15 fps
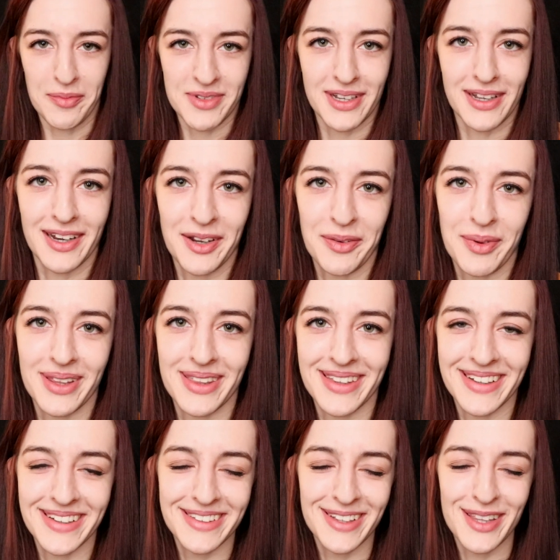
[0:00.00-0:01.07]
dealing with
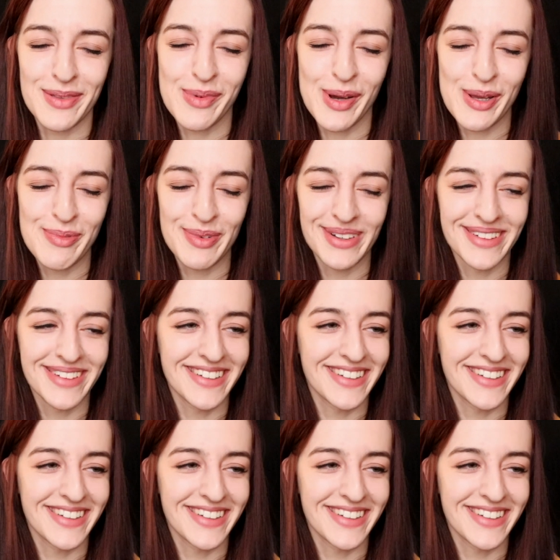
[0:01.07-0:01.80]
things at the moment,